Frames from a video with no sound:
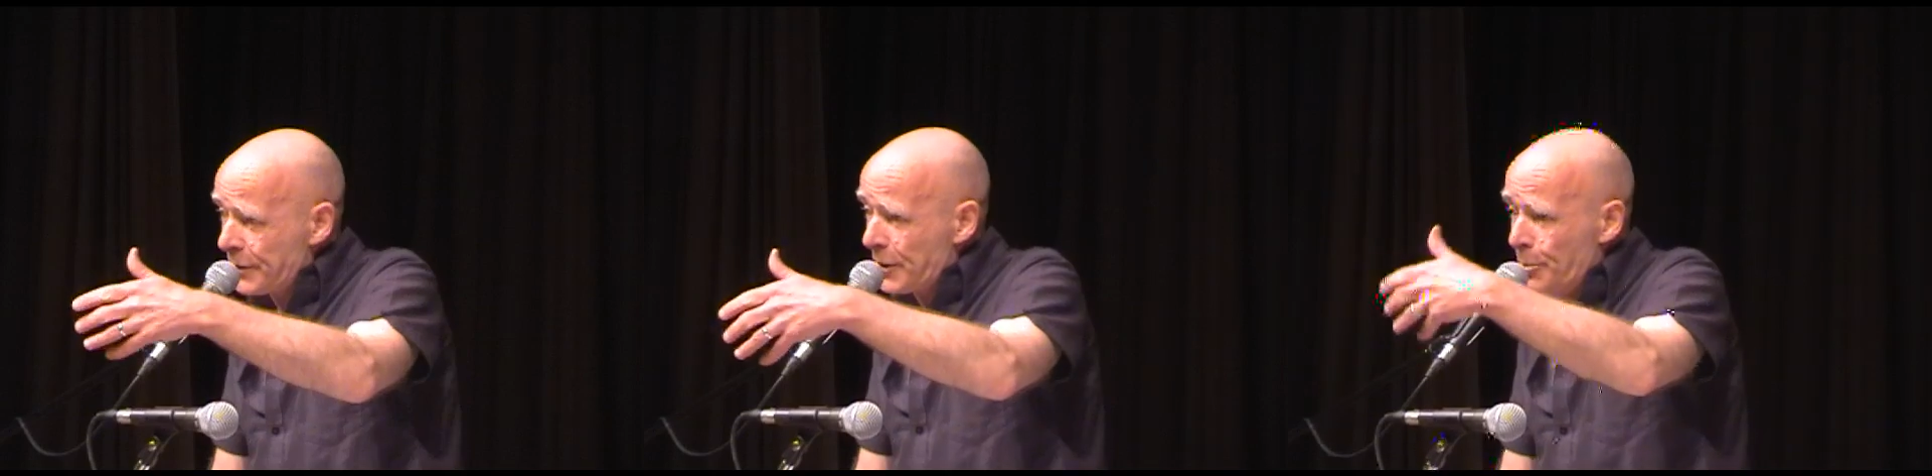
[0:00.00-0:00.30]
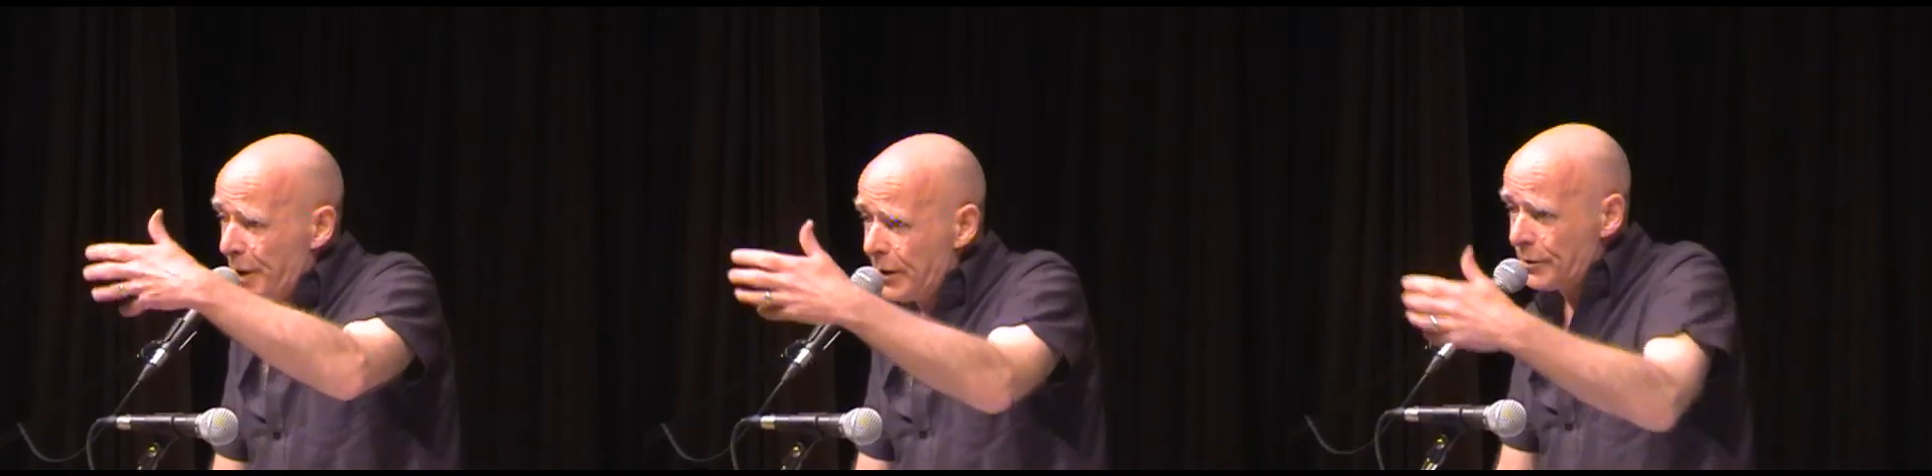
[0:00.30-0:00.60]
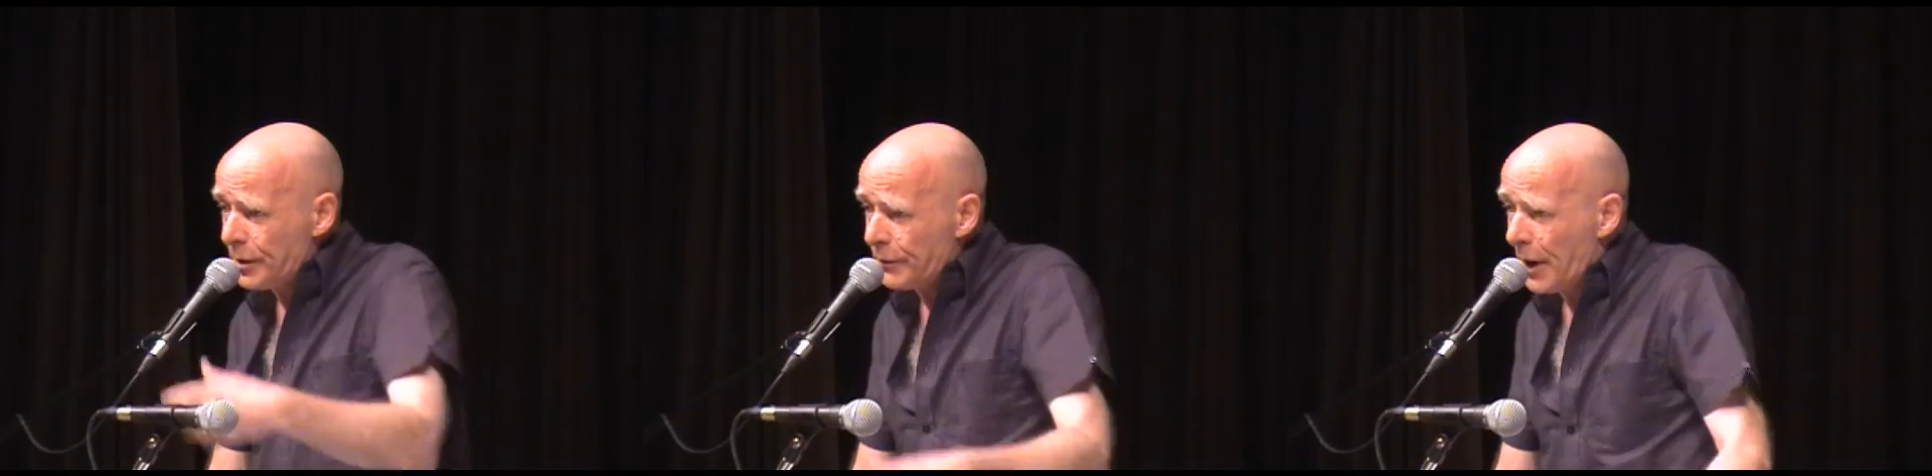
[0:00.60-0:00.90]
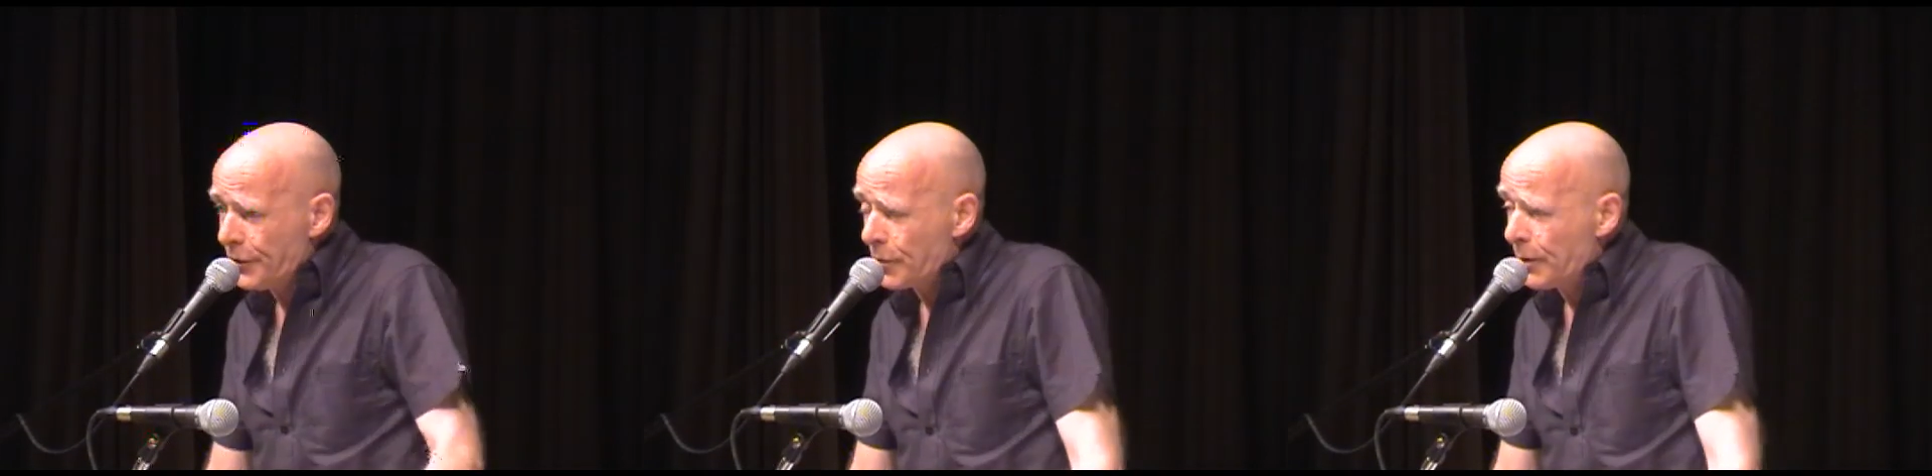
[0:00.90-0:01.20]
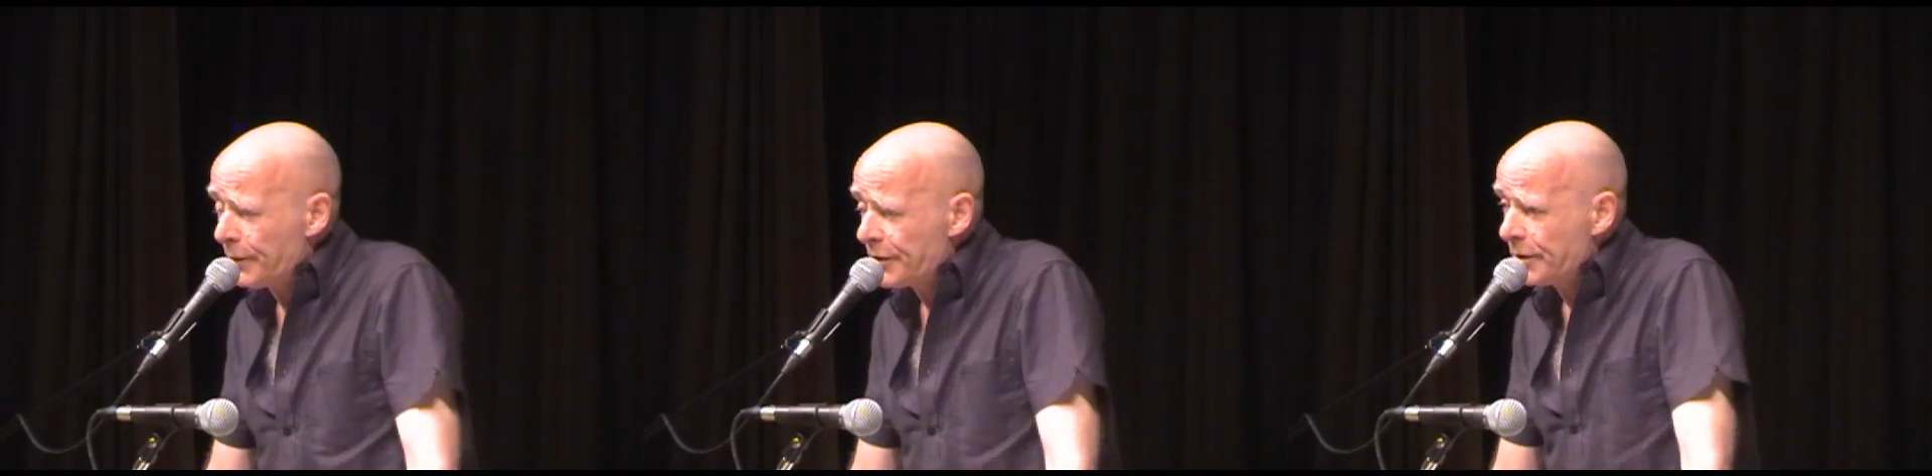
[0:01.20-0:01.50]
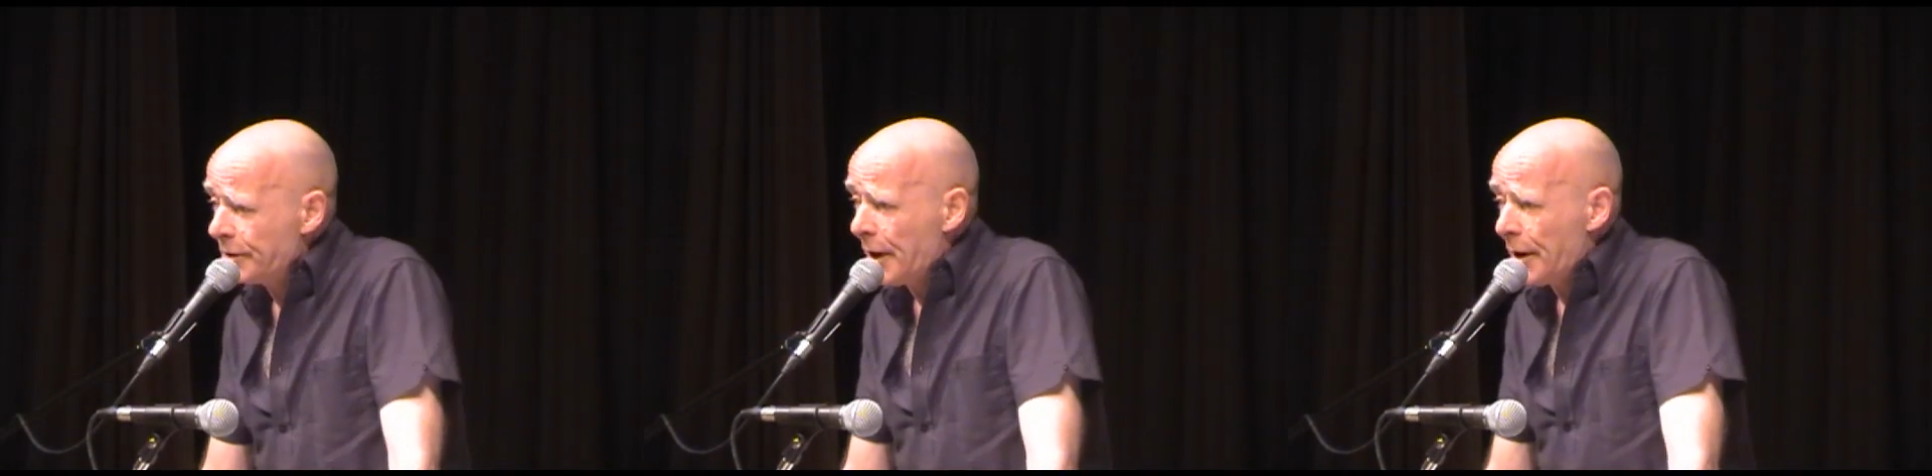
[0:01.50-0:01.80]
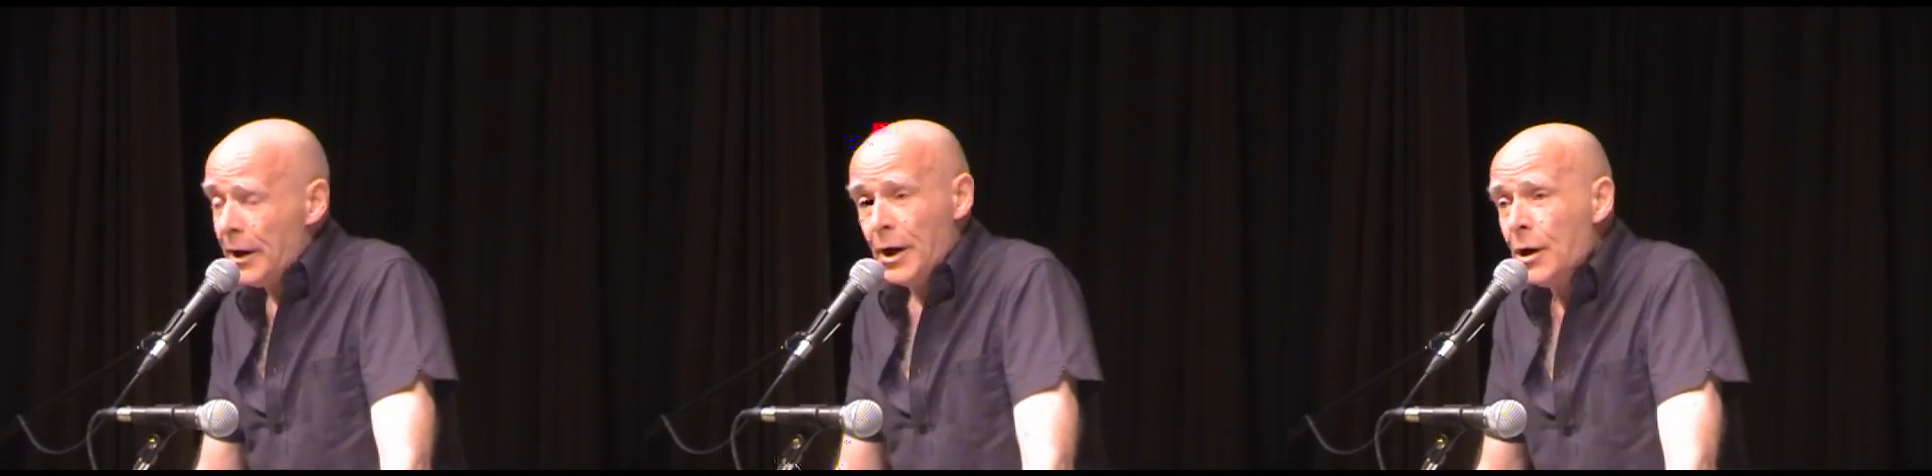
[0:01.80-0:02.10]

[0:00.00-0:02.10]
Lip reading: that they appeared to have gotten away with it in Derry,